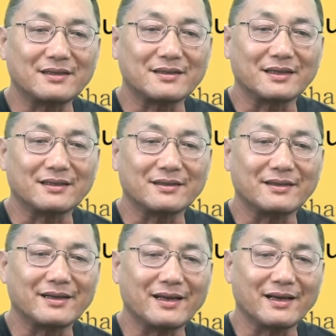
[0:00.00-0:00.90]
And
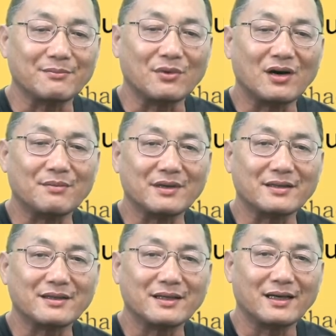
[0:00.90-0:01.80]
Muhammad,
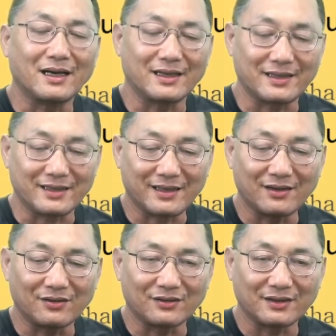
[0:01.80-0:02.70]
he
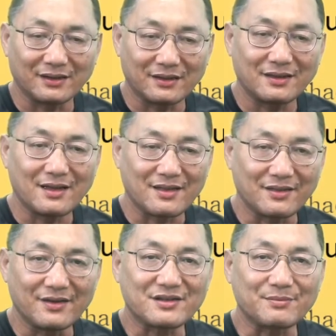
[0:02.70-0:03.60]
killed
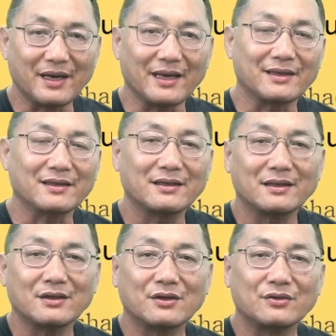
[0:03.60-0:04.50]
this man
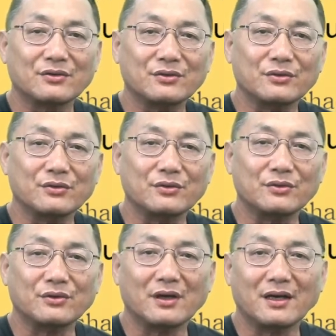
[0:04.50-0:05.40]
who
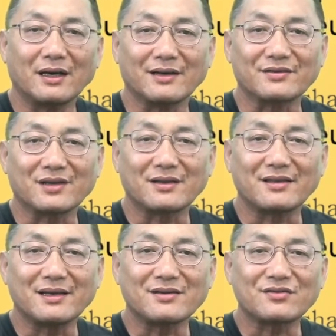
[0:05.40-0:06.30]
said
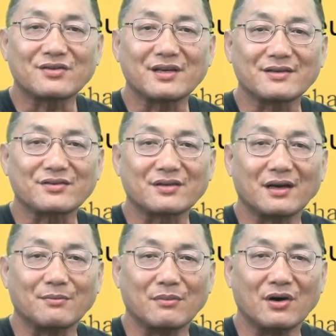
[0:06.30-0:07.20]
things against
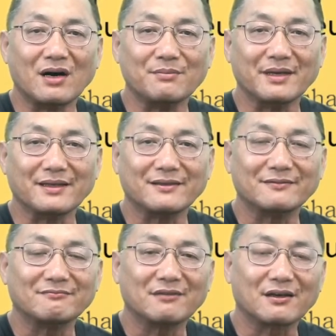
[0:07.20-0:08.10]
Muhammad.
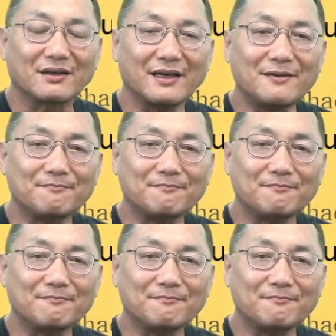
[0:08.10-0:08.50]
Okay?